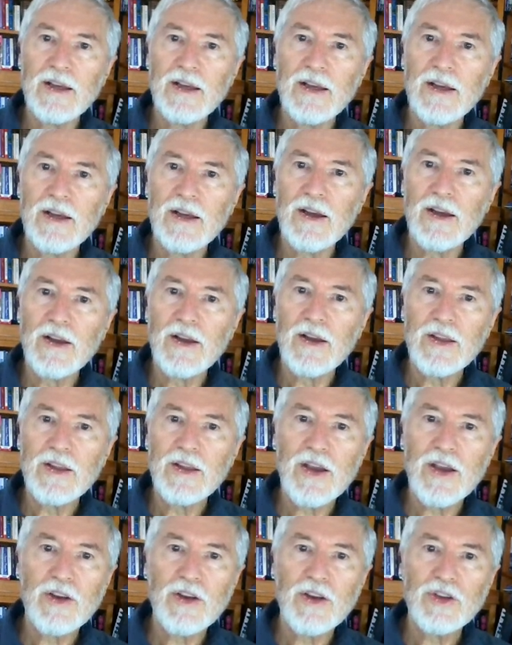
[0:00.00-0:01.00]
I'm
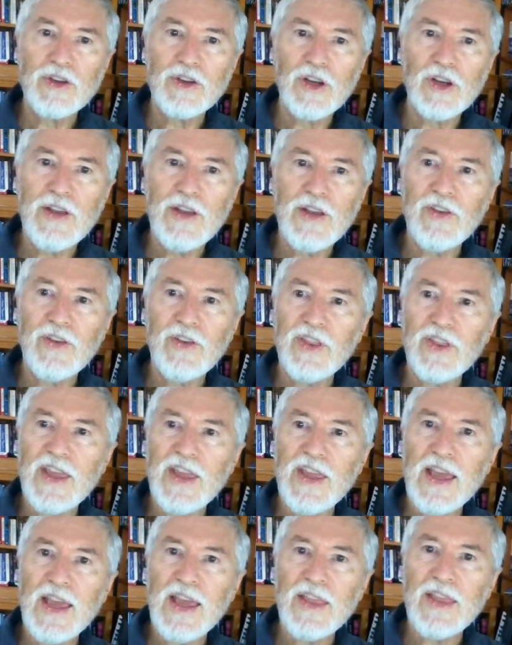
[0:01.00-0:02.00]
going to leave it
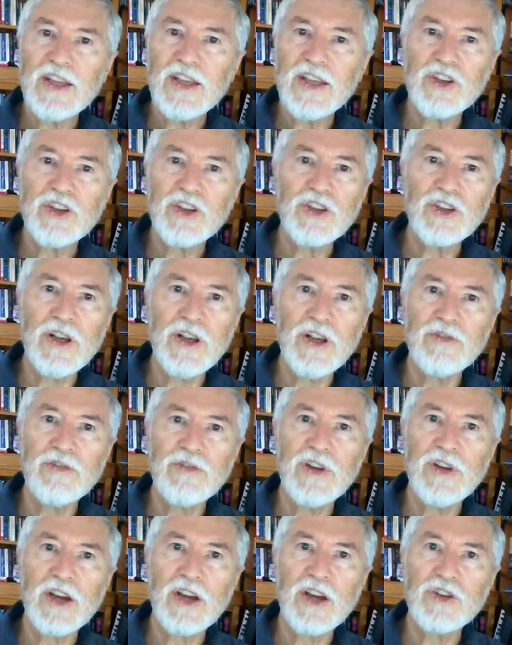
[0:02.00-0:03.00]
there. That's just an
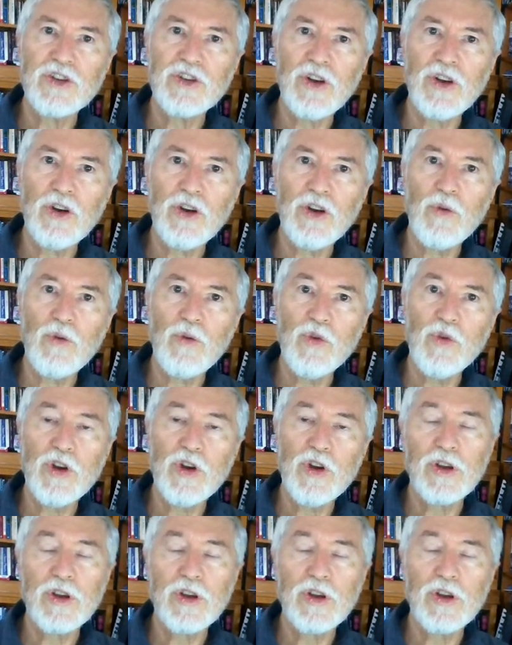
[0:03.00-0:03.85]
introduction, and I'll